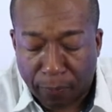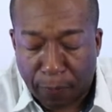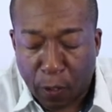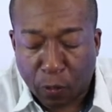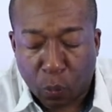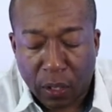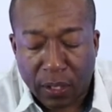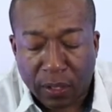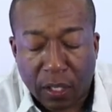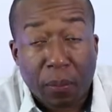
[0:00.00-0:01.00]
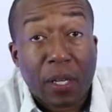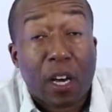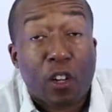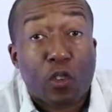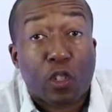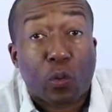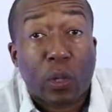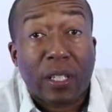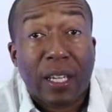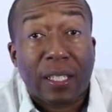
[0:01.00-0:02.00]
first one is going to be
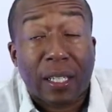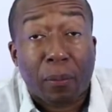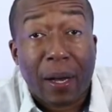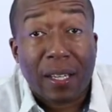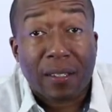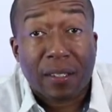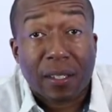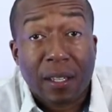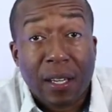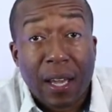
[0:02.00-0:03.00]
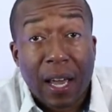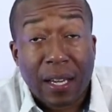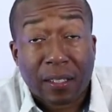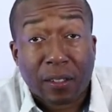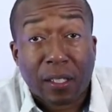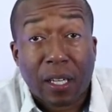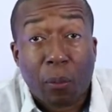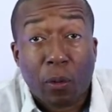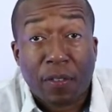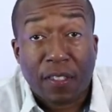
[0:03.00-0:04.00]
128 gigabytes, and that's going to come with